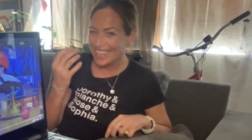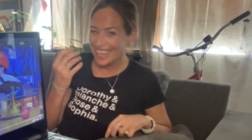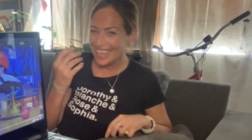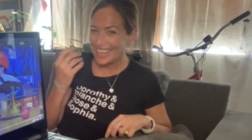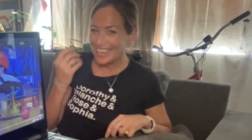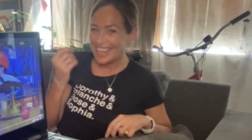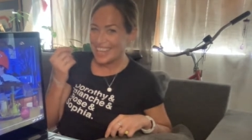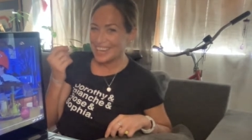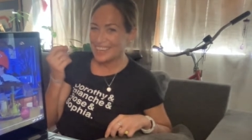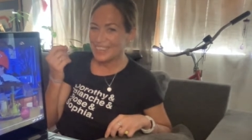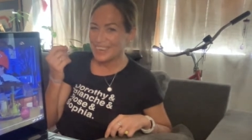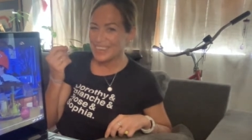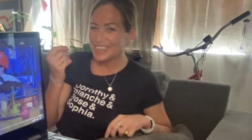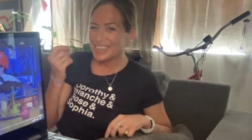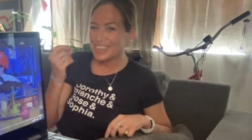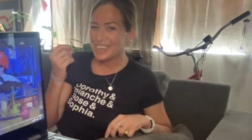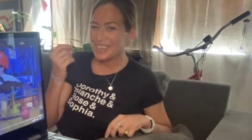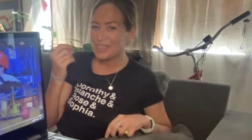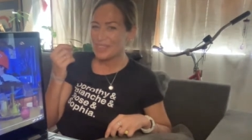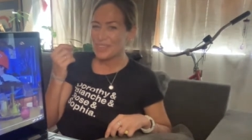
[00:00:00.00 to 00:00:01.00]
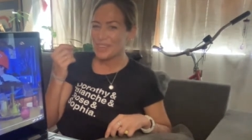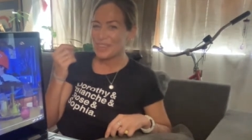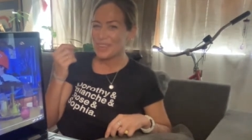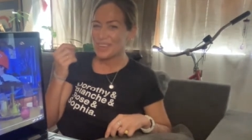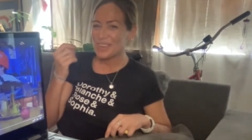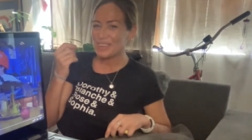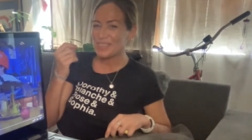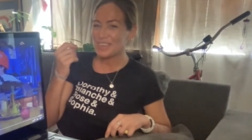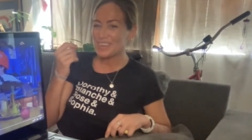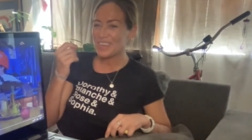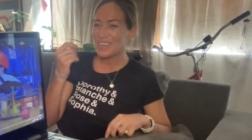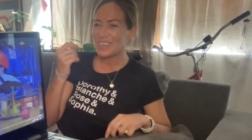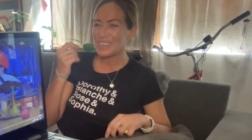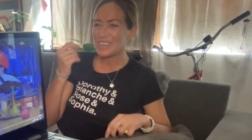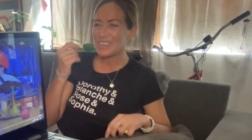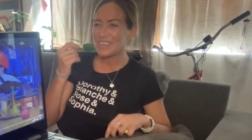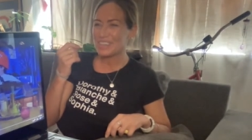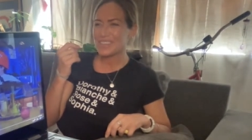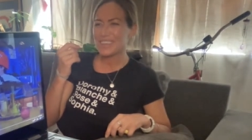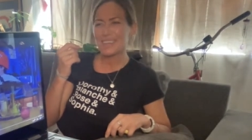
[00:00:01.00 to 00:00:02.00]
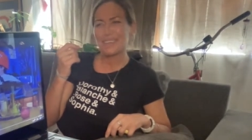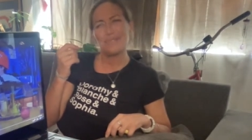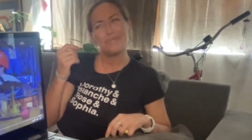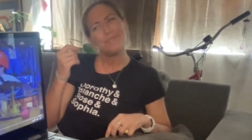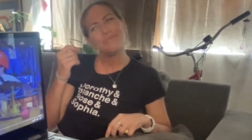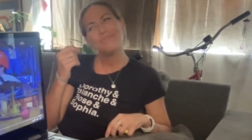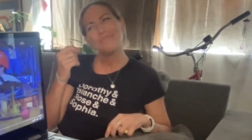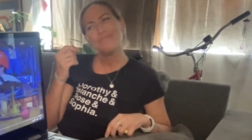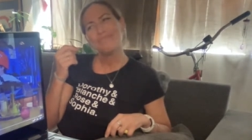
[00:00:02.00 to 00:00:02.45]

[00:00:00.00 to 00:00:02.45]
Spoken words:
then I watched like a few other videos and I was like,